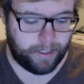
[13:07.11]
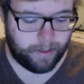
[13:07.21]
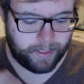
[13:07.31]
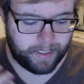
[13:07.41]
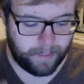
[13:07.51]

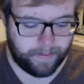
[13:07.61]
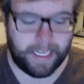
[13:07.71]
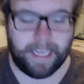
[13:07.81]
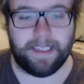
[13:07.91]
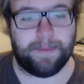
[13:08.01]
to see if
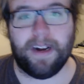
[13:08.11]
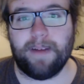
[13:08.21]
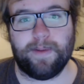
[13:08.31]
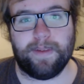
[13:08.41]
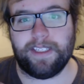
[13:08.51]
they had any
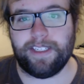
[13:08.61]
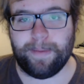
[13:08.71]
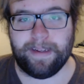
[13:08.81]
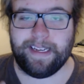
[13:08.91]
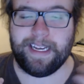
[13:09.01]
problems with the
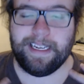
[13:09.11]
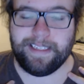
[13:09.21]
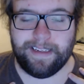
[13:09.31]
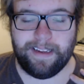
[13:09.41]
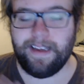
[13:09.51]
shipping like I
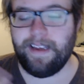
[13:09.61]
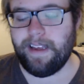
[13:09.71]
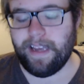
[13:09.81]
did.